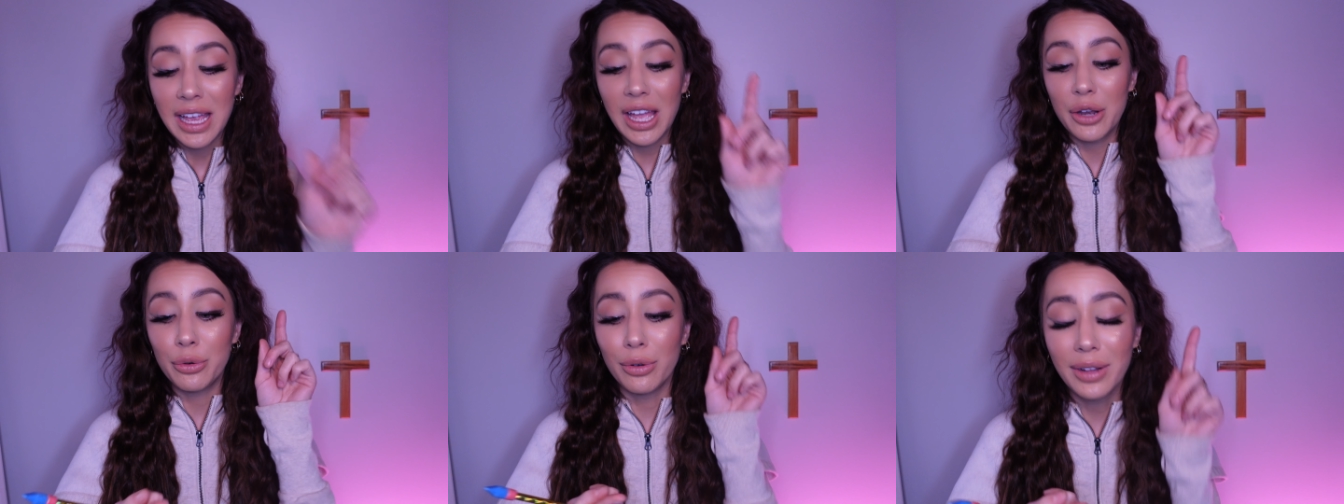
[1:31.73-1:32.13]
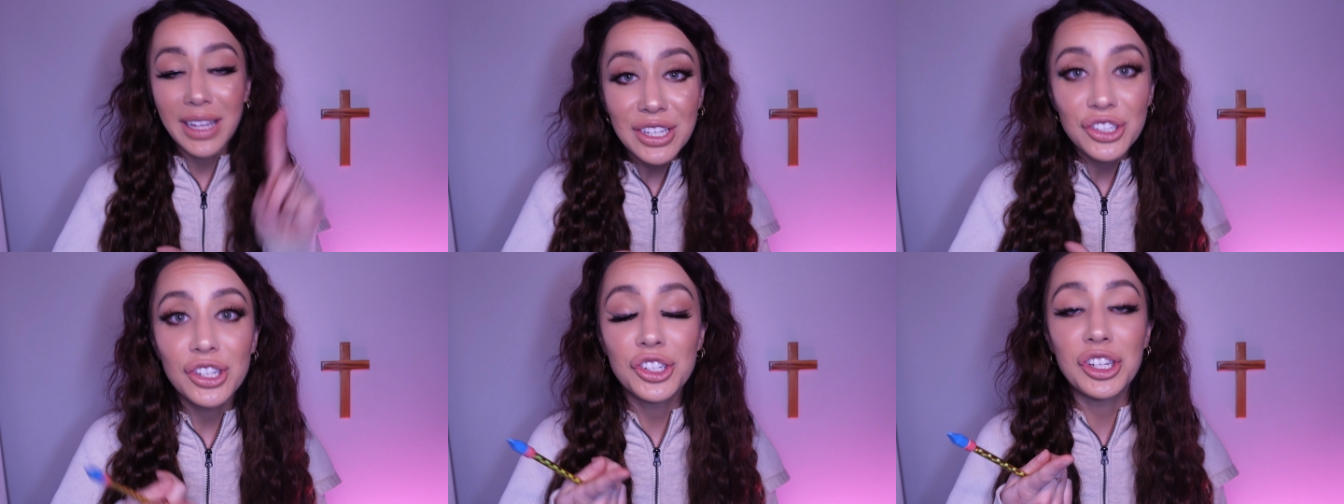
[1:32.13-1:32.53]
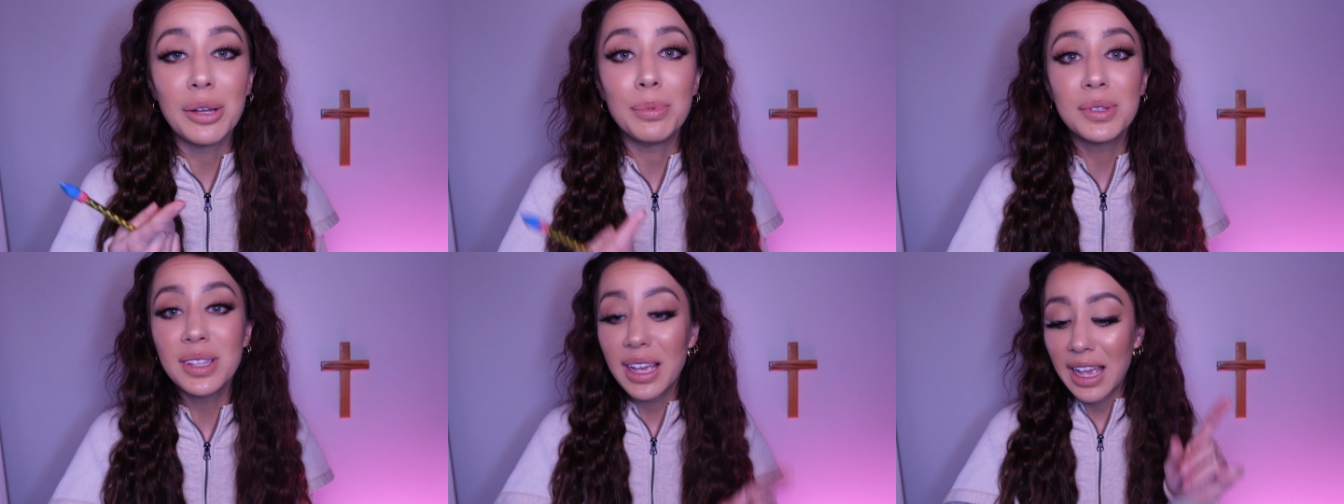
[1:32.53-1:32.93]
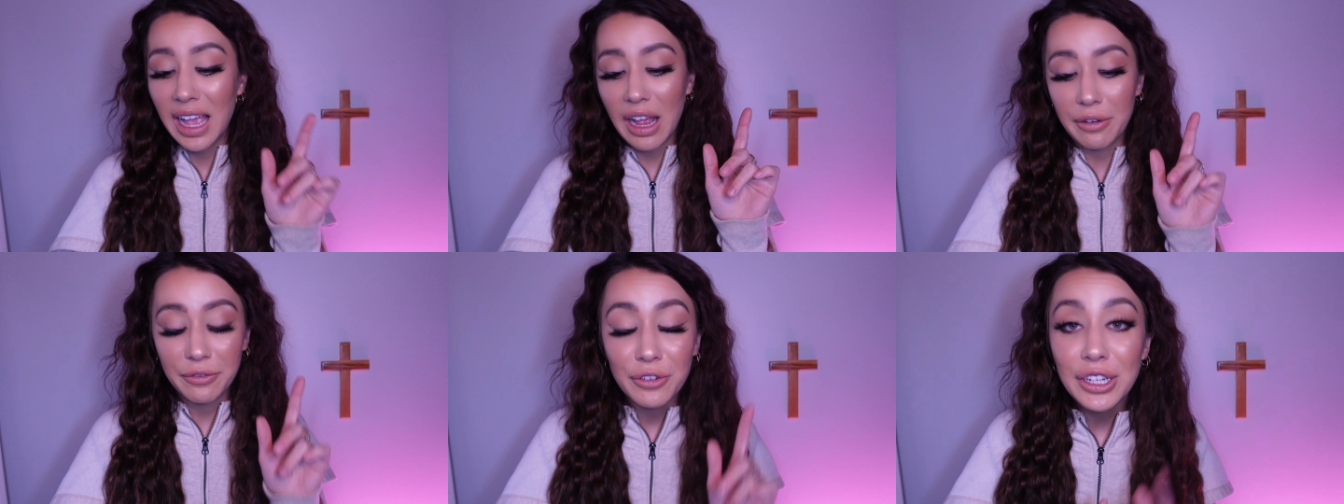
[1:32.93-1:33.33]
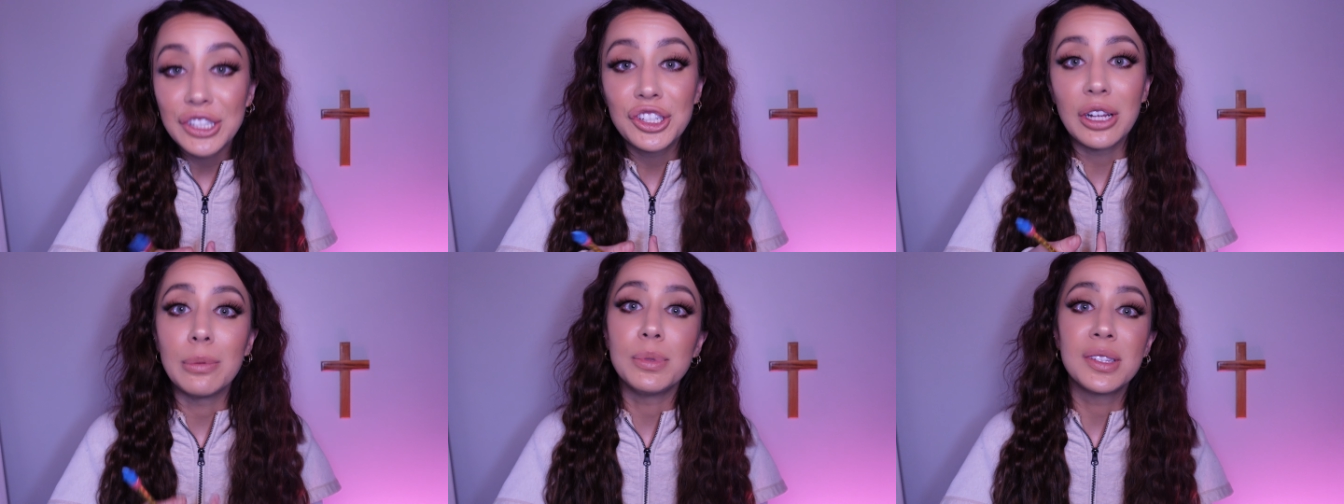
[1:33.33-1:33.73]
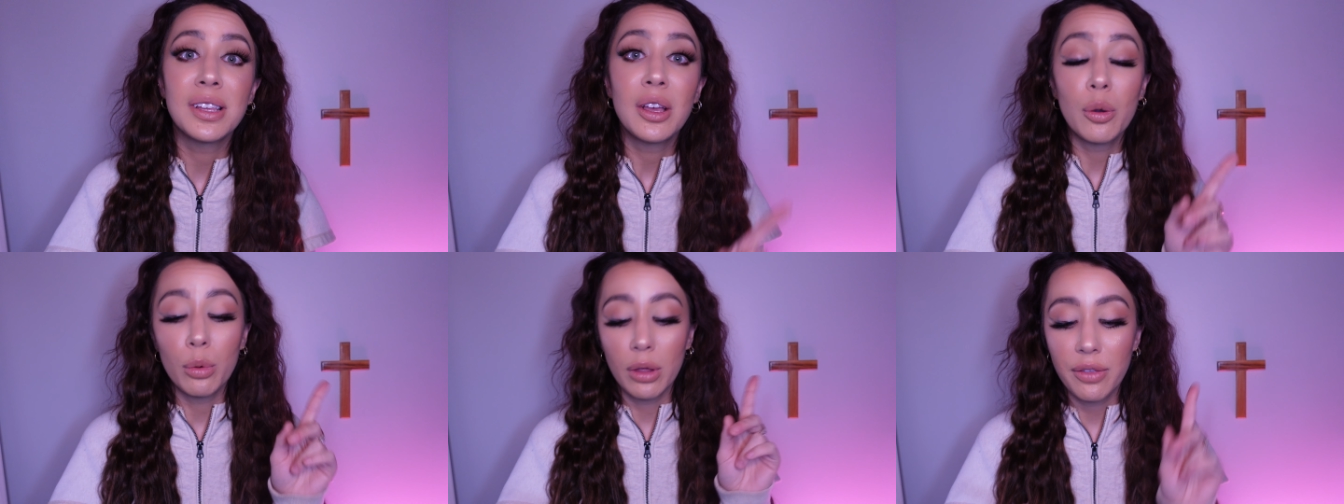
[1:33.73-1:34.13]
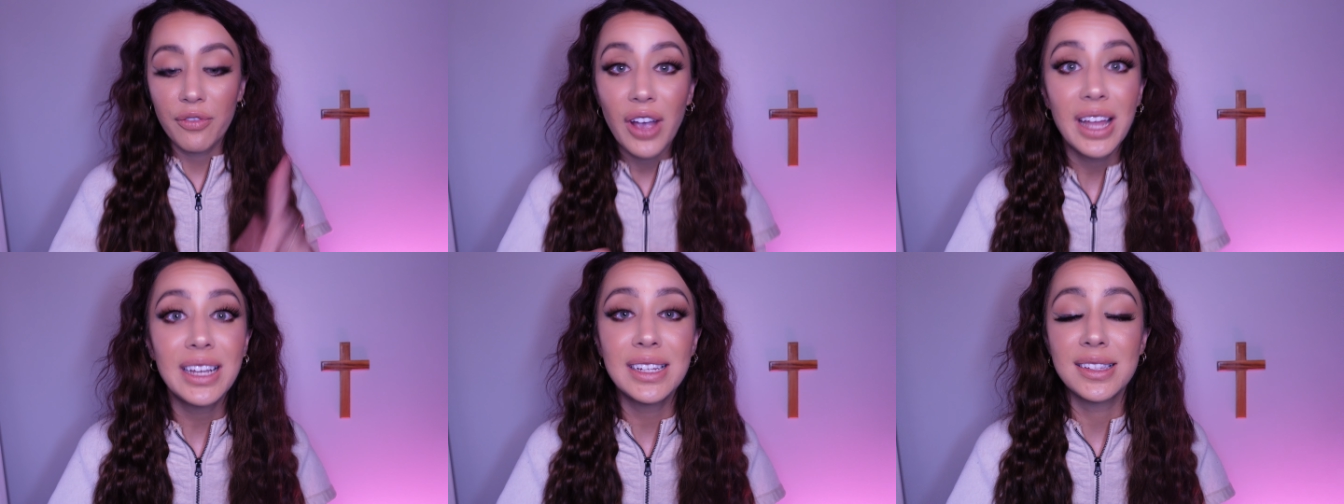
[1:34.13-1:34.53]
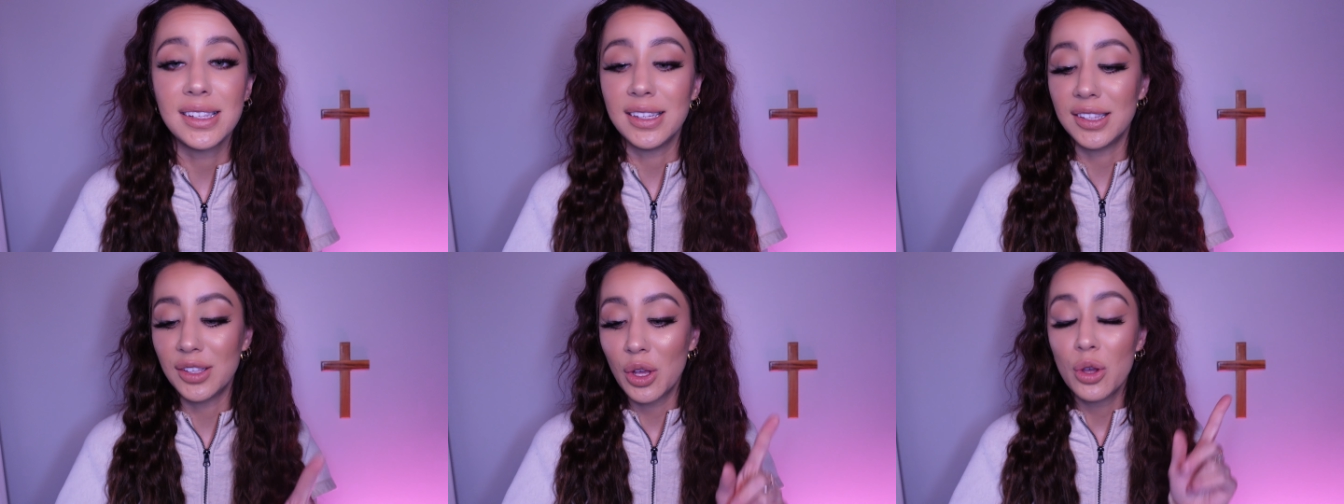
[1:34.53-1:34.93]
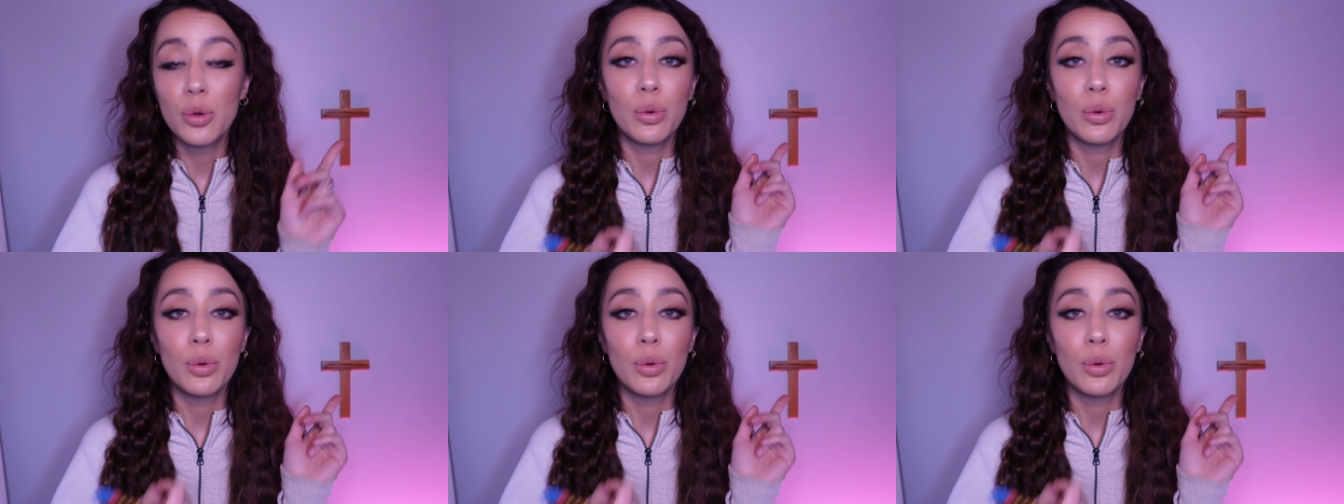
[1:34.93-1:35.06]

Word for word: in relationships in friendships with finances